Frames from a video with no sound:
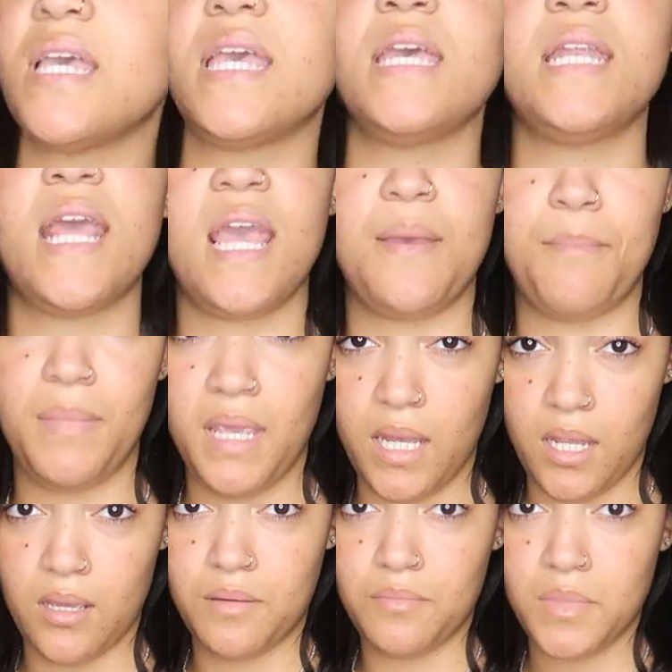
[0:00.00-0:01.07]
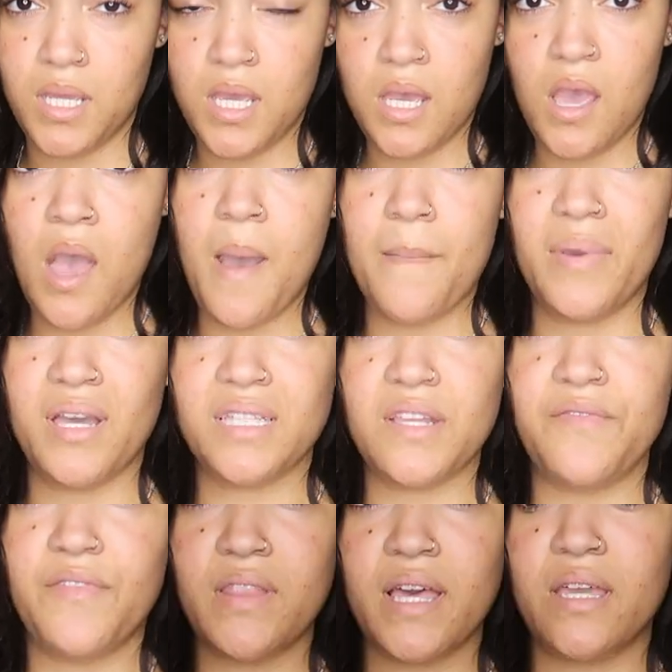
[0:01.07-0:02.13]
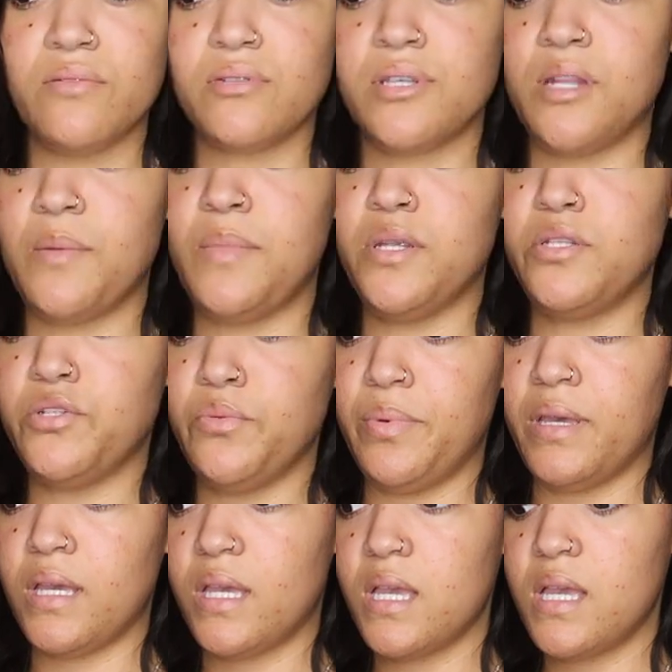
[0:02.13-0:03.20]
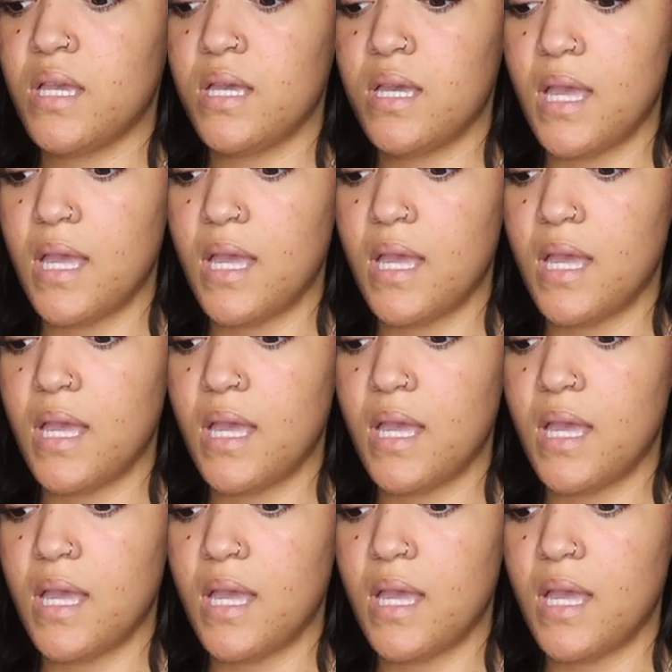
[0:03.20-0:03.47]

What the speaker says: in a medium because I felt like it was gonna be too big.